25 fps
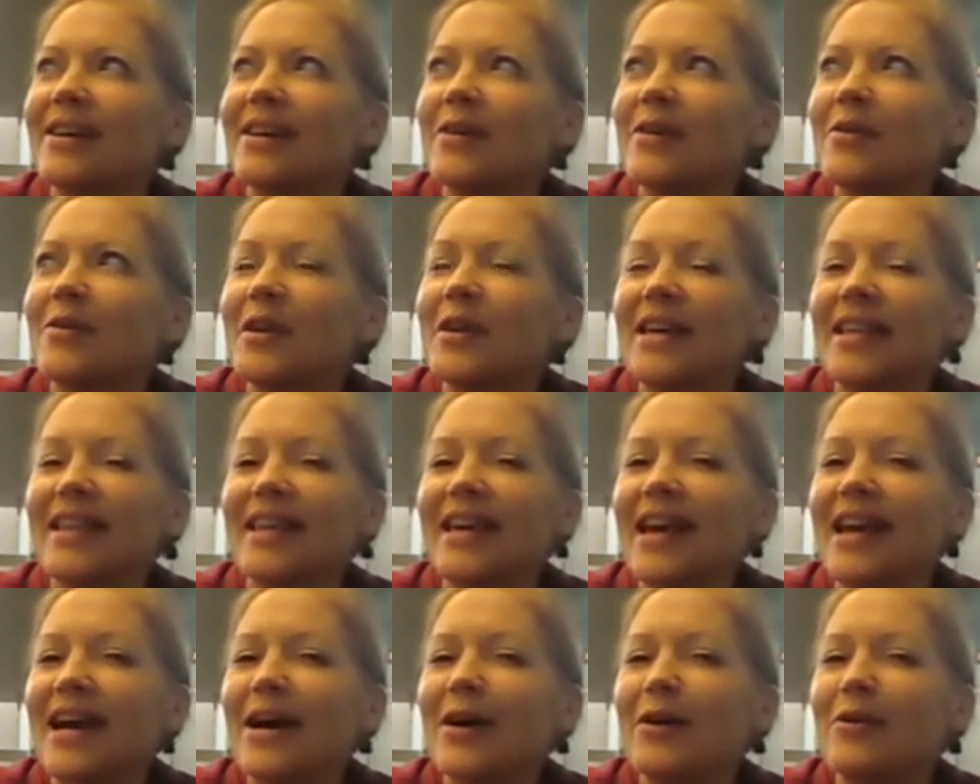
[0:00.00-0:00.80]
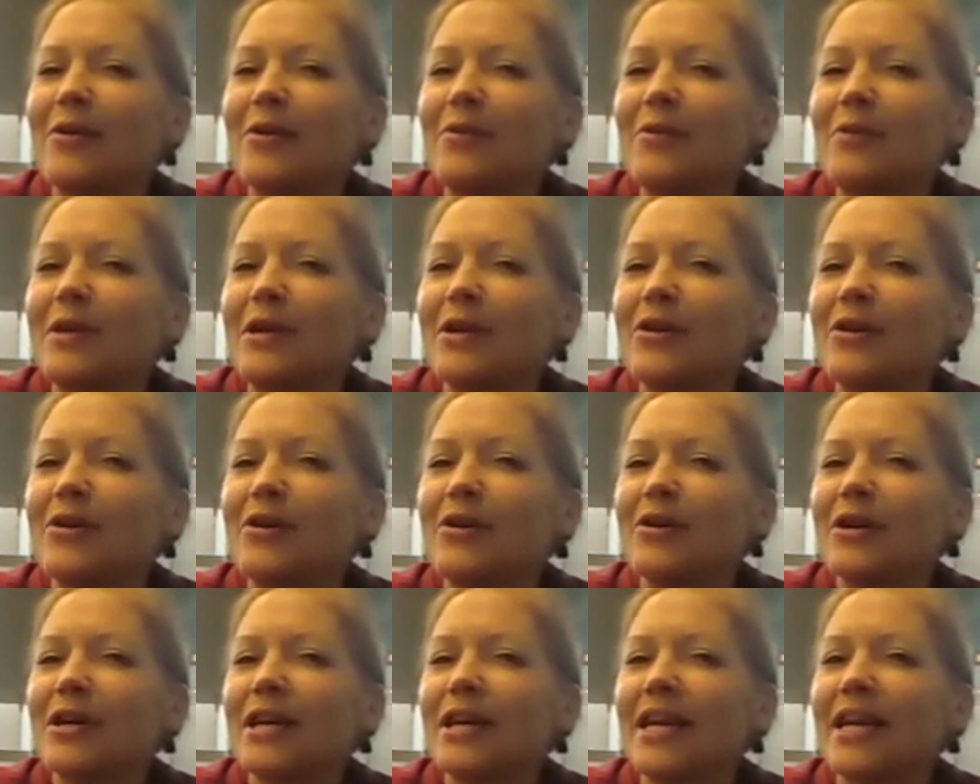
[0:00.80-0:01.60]
okay, like how do we
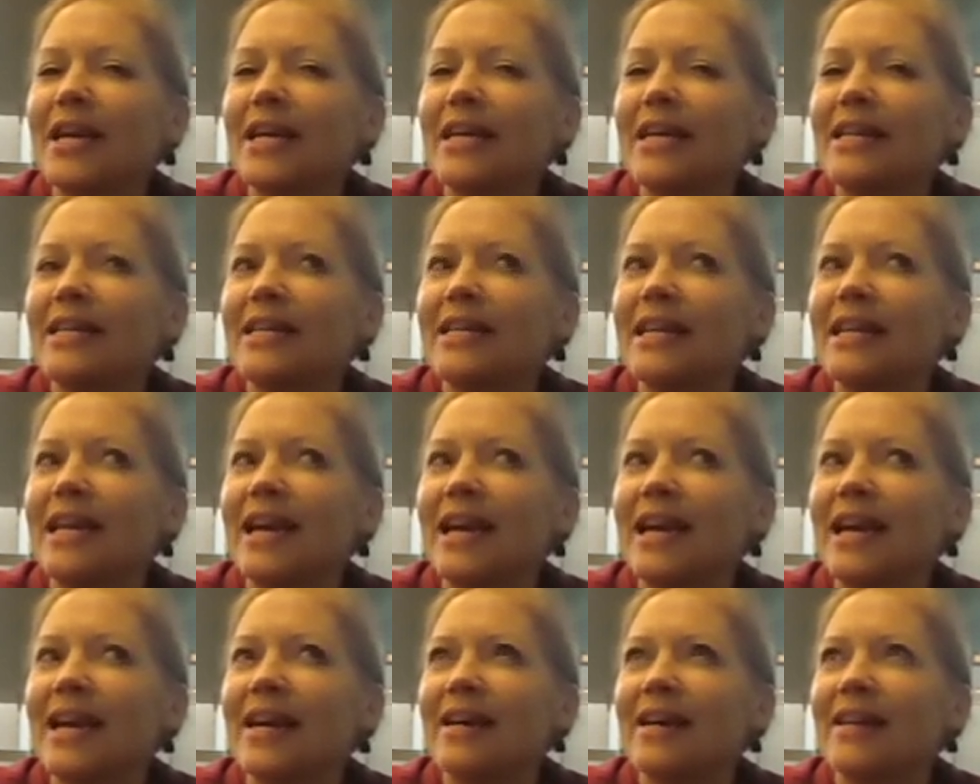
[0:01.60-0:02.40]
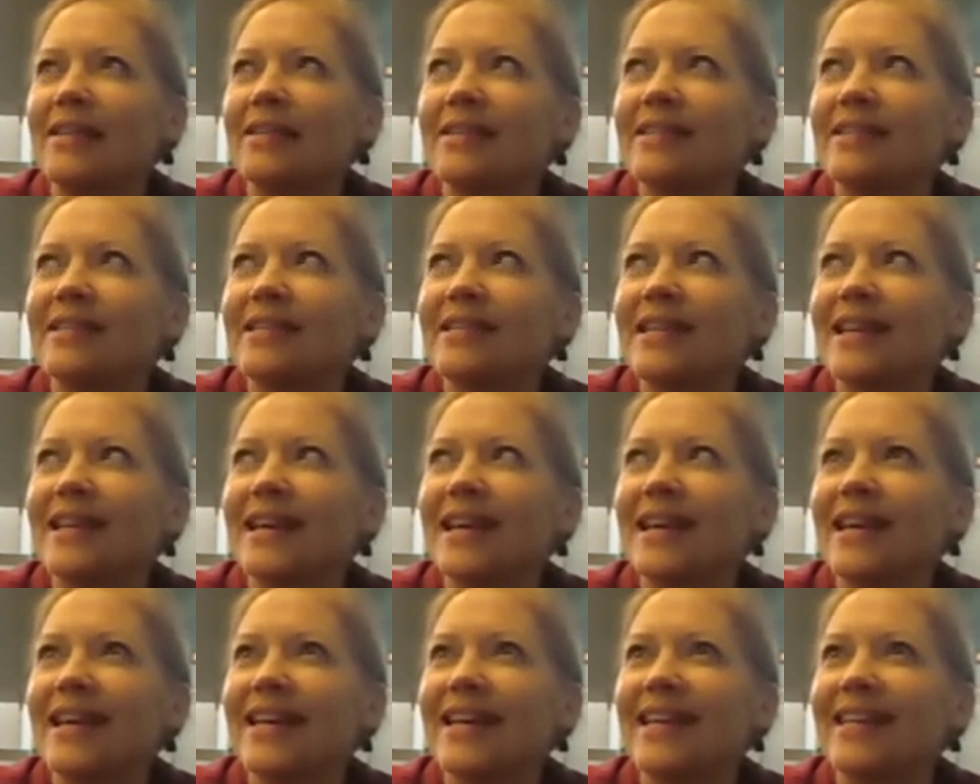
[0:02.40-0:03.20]
create dance
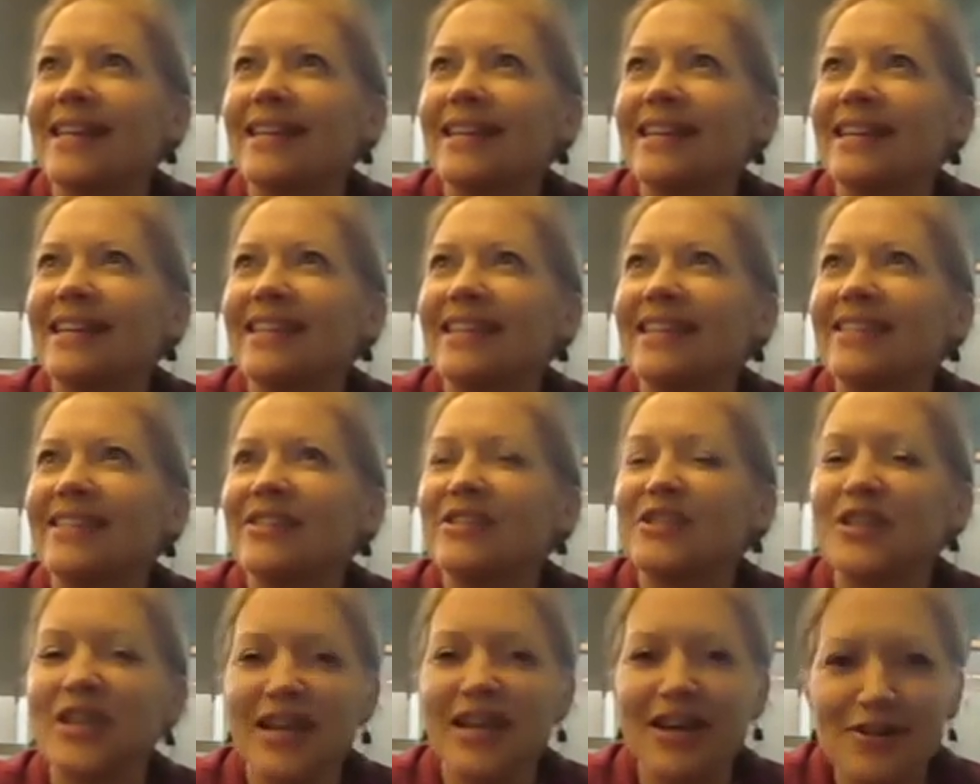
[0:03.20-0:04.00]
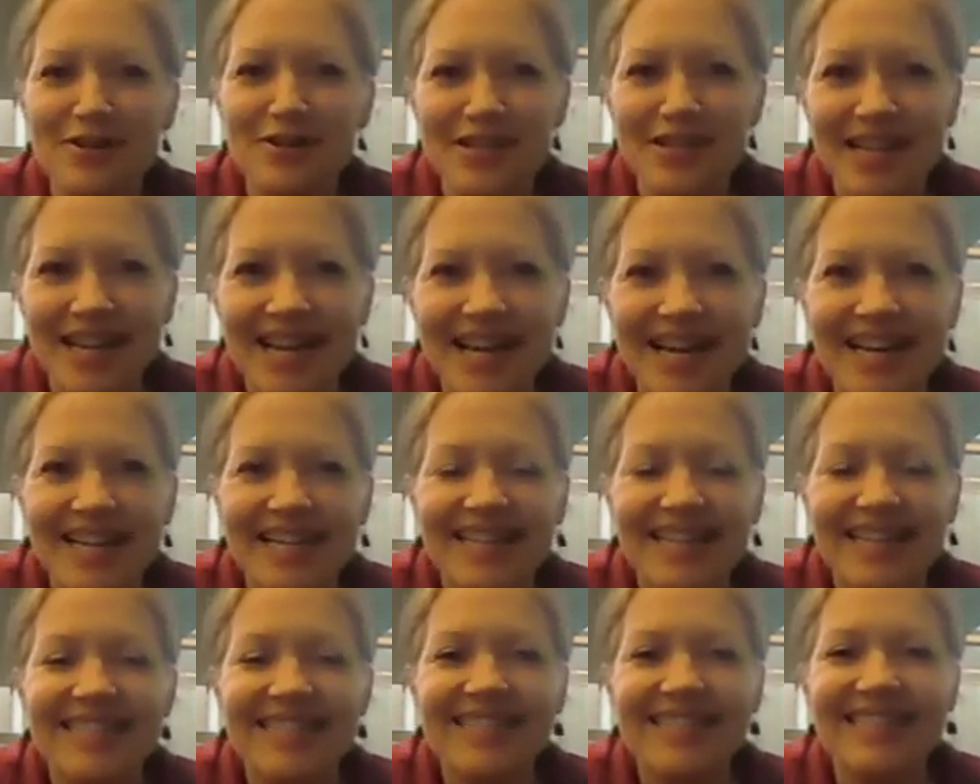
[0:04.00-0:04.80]
and share
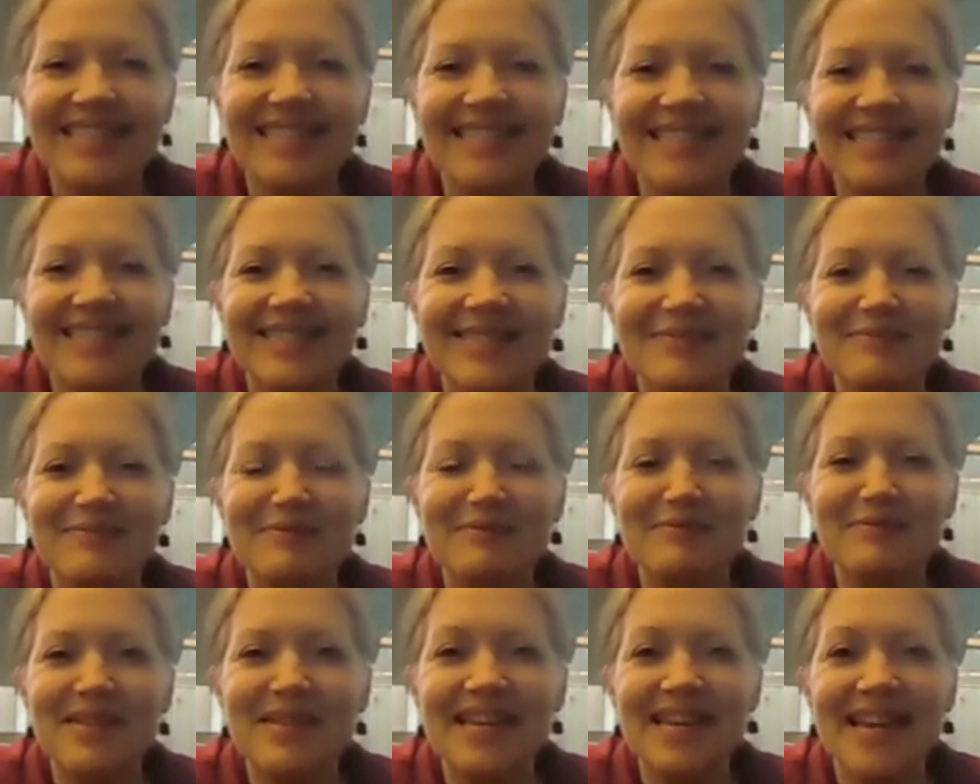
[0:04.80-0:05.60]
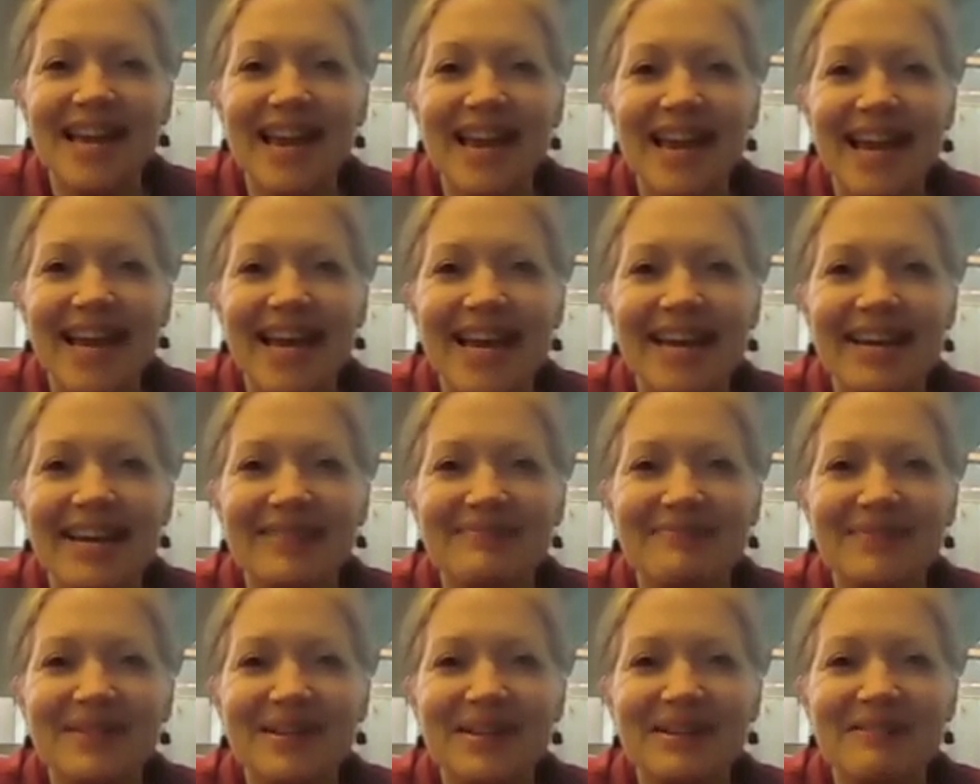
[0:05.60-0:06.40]
dance when we can't
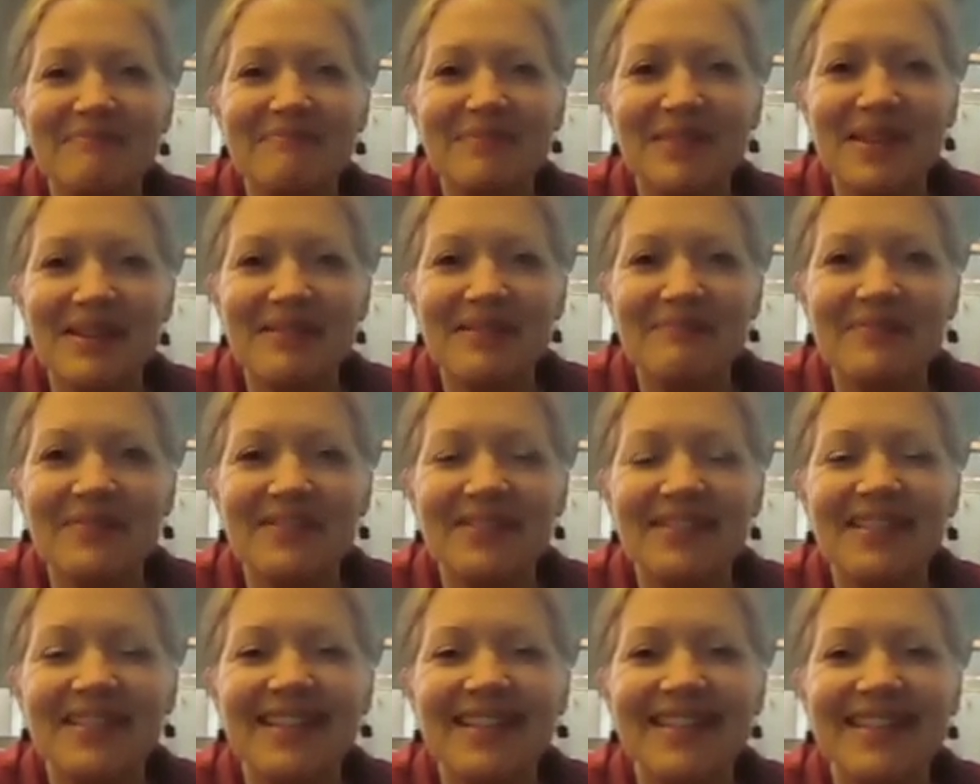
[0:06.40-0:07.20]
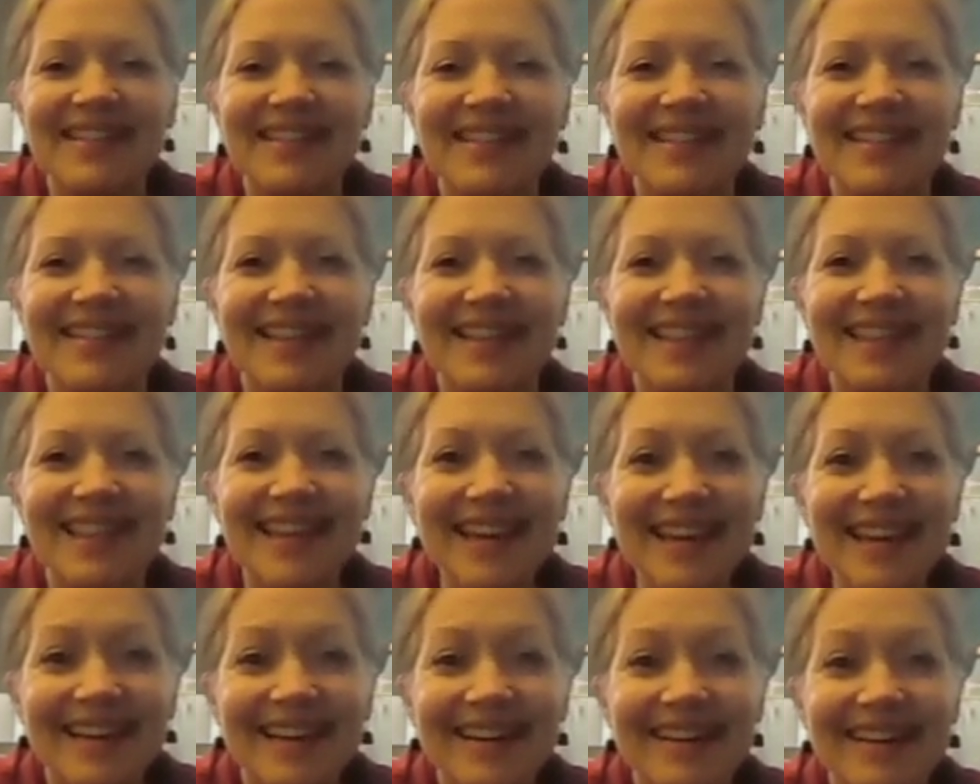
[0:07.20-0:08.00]
bring people into the
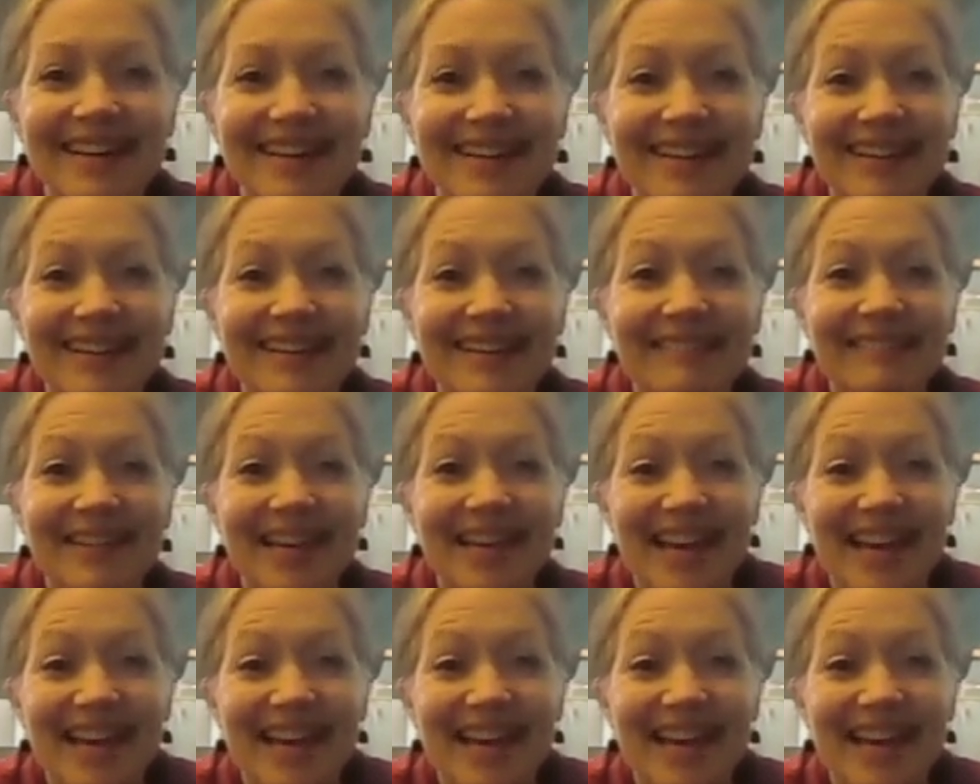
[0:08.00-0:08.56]
theater? Like